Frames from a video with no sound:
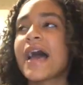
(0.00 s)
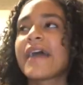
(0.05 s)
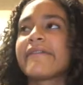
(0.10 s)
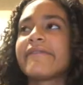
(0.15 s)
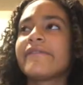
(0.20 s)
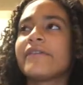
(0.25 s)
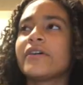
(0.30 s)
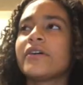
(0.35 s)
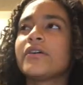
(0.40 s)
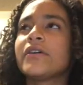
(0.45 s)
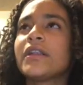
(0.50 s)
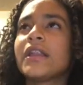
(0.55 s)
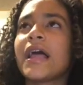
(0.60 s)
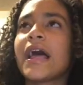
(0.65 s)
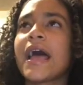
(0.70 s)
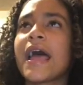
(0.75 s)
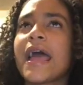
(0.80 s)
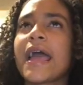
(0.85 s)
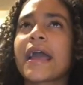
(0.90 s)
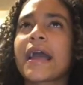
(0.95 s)
I feel
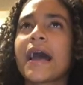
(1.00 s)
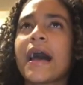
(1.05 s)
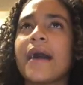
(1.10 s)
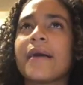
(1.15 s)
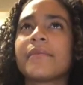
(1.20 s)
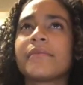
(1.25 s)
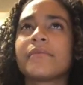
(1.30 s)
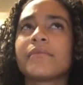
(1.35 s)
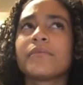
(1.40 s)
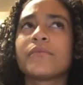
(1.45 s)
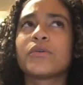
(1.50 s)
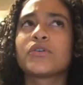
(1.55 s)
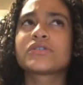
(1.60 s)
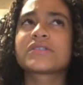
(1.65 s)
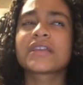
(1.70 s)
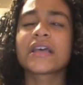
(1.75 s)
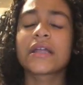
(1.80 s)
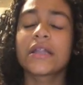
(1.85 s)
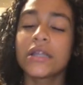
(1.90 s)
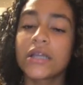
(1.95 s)
like I'm
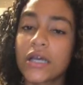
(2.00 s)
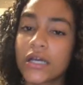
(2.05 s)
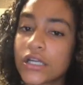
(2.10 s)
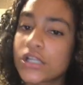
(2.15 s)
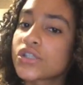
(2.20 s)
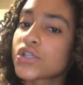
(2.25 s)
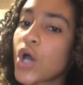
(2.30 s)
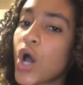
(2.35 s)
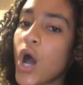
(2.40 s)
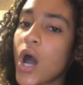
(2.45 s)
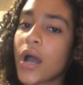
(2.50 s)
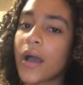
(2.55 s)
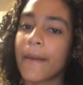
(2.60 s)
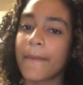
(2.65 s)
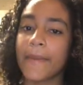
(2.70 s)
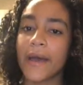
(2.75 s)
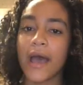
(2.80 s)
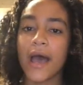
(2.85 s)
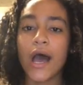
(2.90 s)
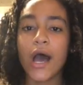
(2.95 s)
most likely gonna talk
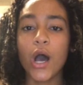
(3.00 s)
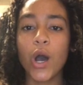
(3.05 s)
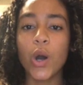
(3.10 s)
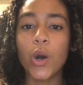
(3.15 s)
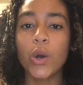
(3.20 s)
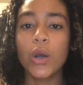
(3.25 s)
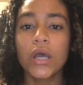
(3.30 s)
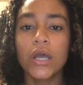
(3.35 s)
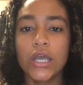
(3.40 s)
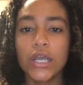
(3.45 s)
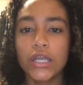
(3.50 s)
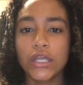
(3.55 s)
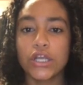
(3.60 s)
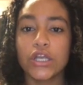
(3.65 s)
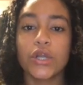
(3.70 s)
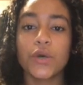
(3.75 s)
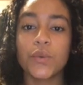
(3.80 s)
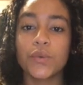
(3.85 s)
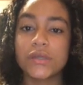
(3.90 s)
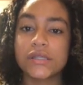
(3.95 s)
about,
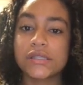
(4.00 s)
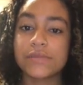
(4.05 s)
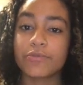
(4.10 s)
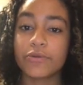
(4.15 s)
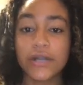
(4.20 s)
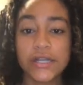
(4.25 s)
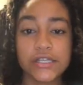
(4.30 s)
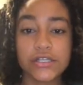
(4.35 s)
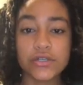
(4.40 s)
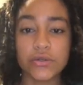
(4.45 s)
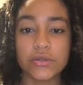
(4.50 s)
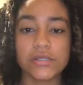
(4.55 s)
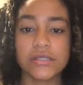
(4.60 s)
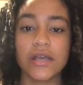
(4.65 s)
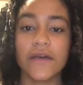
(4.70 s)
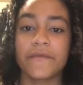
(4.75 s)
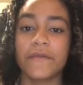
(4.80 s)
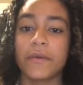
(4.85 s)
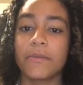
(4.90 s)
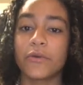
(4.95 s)
you know, inspirational
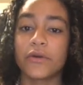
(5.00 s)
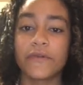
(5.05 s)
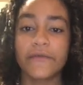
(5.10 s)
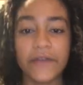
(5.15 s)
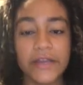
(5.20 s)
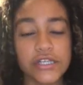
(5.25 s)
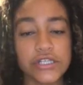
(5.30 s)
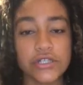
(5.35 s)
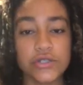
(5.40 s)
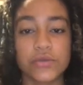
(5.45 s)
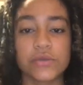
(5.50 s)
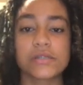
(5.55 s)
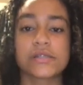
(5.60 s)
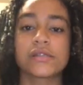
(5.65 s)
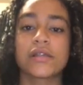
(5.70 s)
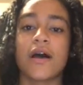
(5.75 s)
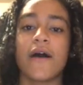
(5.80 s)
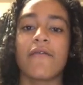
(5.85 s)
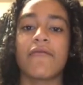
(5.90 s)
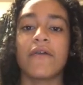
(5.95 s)
stuff and motivational
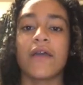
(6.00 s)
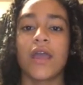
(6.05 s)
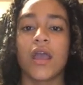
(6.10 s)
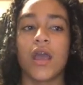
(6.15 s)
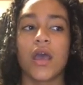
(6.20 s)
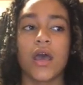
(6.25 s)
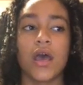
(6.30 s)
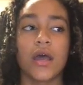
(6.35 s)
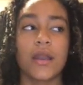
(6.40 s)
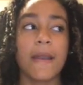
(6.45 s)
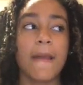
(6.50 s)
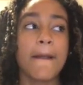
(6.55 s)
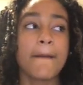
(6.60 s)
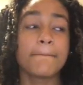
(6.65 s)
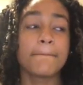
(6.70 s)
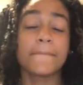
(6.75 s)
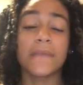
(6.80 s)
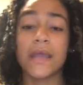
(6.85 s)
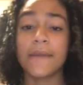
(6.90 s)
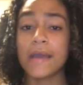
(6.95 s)
stuff, and
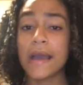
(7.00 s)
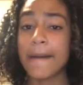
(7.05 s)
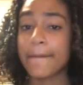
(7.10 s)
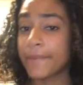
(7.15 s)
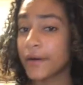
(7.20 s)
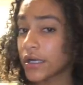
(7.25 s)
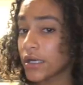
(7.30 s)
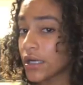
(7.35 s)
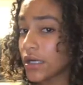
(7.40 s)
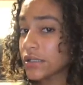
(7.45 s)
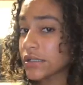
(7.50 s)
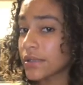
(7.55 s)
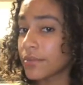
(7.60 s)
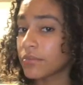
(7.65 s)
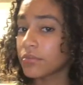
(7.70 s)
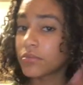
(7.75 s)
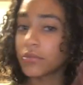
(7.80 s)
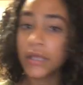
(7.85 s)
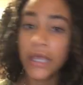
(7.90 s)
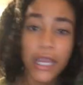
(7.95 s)
maybe I'll put
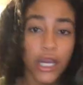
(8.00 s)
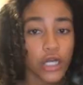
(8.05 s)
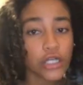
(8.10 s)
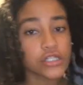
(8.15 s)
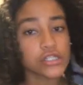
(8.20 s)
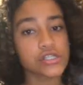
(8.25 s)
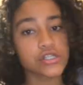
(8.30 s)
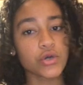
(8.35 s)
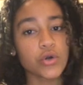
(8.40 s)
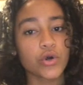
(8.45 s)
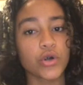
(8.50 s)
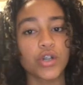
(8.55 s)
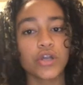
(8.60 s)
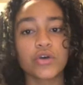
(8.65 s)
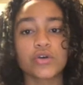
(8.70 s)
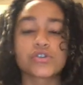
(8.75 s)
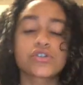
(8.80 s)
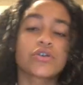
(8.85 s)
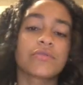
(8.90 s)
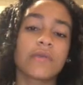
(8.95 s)
some hair
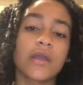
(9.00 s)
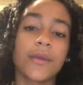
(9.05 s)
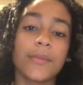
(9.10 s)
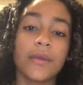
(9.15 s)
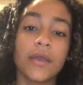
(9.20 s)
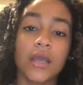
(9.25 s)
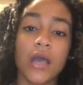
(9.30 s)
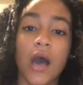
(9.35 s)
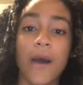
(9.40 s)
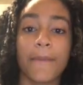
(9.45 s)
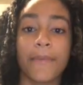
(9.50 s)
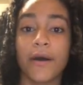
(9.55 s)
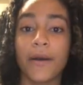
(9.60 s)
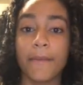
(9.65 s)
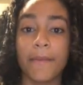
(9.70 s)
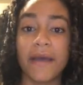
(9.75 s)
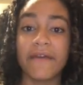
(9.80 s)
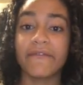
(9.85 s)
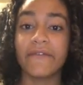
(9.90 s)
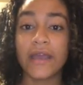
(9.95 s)
tutorials, or maybe I'll put
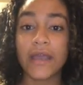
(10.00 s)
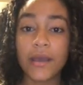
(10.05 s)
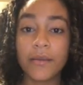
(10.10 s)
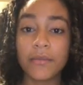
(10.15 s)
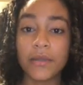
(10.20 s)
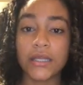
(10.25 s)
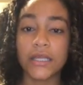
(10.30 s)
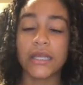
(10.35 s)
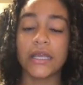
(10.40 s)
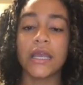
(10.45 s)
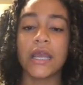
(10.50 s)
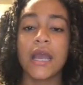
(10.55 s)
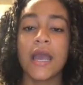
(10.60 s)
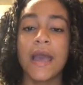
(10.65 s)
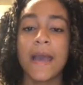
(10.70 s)
my family,